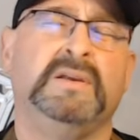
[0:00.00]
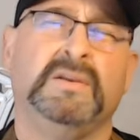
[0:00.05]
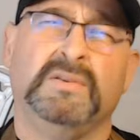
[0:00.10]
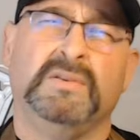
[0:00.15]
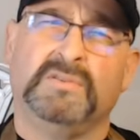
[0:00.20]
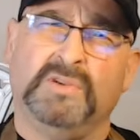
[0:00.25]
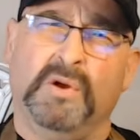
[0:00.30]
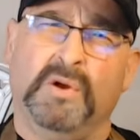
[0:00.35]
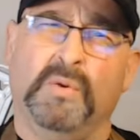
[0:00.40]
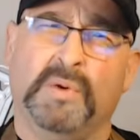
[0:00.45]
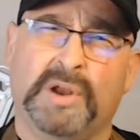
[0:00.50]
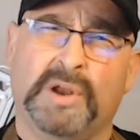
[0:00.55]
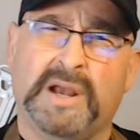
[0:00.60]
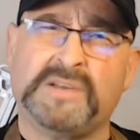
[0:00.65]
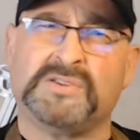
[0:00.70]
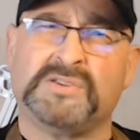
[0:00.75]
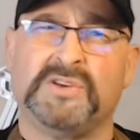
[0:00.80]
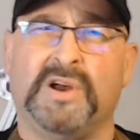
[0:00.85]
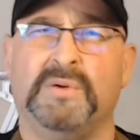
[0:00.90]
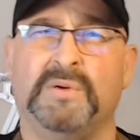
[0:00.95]
So when I
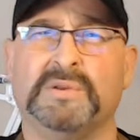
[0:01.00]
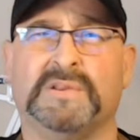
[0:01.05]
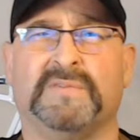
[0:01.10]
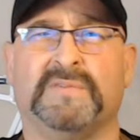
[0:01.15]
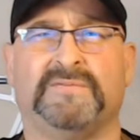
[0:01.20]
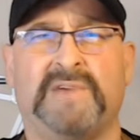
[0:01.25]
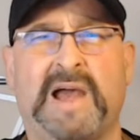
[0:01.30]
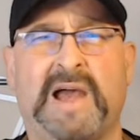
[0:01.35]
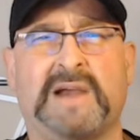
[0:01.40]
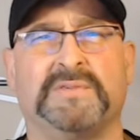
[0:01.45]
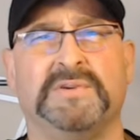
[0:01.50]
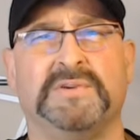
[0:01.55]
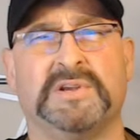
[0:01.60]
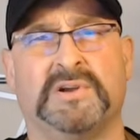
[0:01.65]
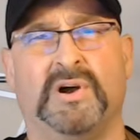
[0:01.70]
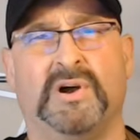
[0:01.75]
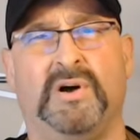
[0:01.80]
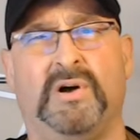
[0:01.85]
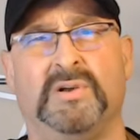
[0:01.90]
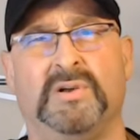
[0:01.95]
saw what the factory
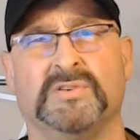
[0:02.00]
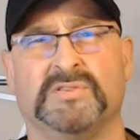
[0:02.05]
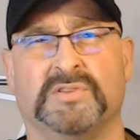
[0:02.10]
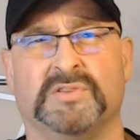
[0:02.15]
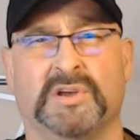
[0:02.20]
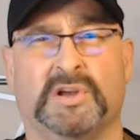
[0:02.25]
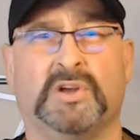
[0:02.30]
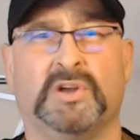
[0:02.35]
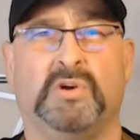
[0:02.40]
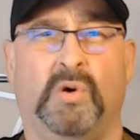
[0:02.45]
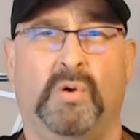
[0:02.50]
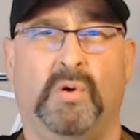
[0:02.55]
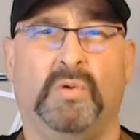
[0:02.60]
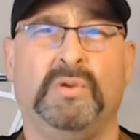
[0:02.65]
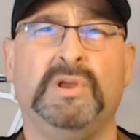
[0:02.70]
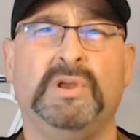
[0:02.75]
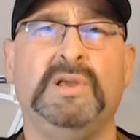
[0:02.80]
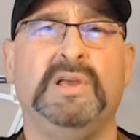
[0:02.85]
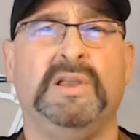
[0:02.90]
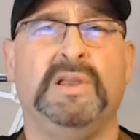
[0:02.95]
calls the
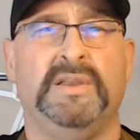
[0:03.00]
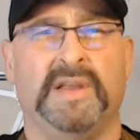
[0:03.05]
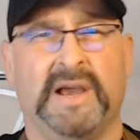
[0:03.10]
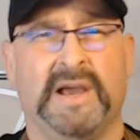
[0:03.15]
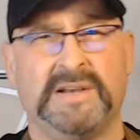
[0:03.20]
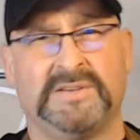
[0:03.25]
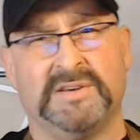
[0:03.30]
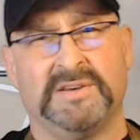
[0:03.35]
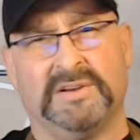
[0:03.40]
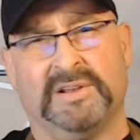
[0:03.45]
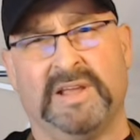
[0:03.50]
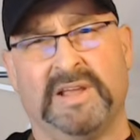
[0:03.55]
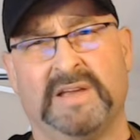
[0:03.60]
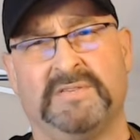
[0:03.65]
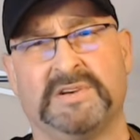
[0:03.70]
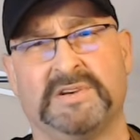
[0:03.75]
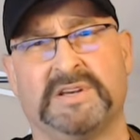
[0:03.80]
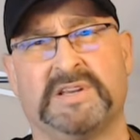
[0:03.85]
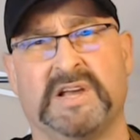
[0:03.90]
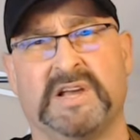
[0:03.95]
Colt
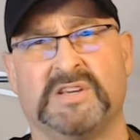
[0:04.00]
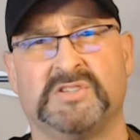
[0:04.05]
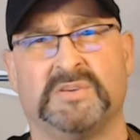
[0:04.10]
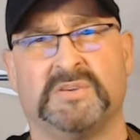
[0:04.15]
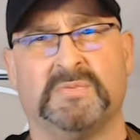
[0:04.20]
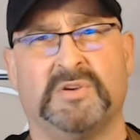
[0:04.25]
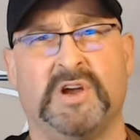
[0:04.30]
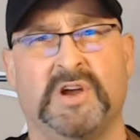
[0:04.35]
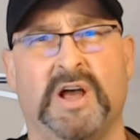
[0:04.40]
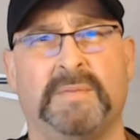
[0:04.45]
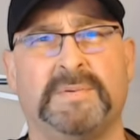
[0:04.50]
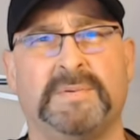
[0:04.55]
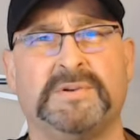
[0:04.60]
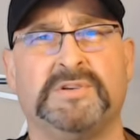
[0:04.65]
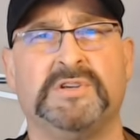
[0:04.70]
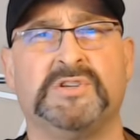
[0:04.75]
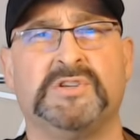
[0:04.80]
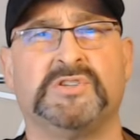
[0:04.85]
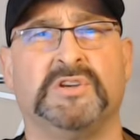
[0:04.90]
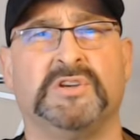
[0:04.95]
1911 Custom
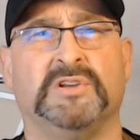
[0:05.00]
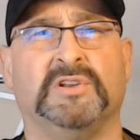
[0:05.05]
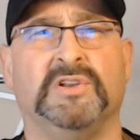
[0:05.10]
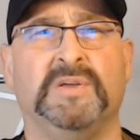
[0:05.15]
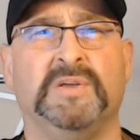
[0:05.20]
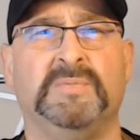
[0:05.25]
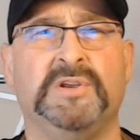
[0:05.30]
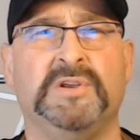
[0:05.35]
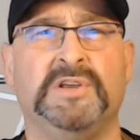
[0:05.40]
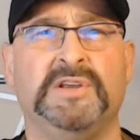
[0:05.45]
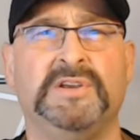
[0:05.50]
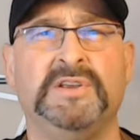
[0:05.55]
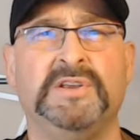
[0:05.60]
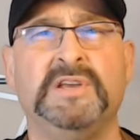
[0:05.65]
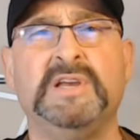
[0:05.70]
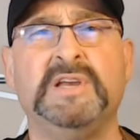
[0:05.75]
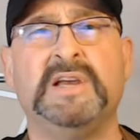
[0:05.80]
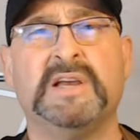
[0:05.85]
Competition Limited